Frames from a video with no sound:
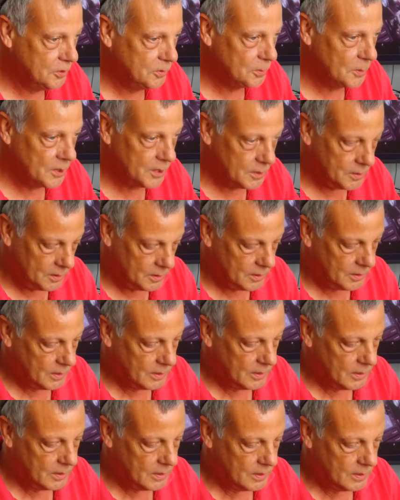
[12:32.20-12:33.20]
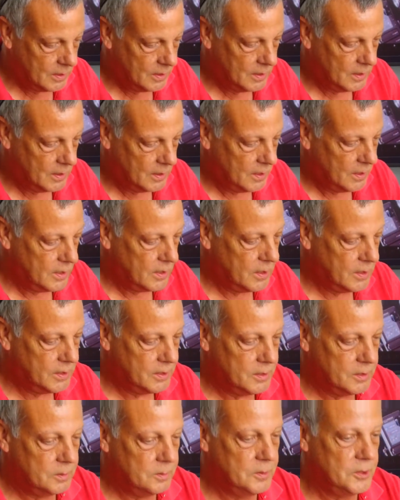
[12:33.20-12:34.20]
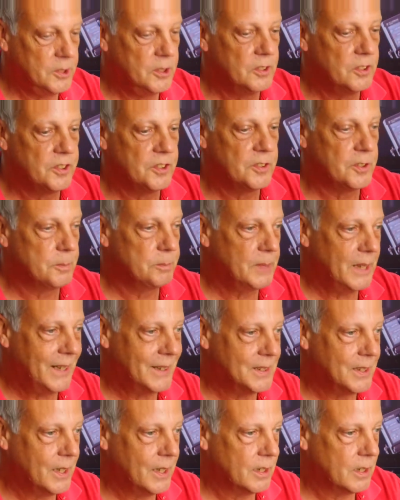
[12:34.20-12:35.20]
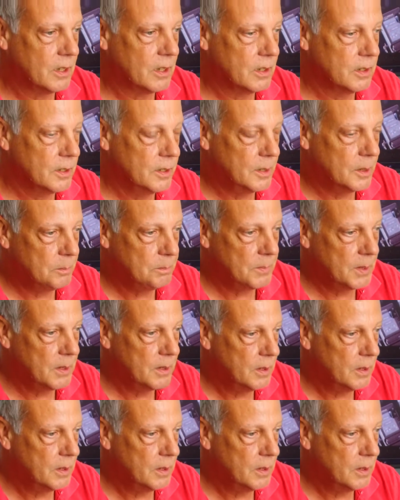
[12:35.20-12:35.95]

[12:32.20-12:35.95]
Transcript: with it. It uses a magnetic clip,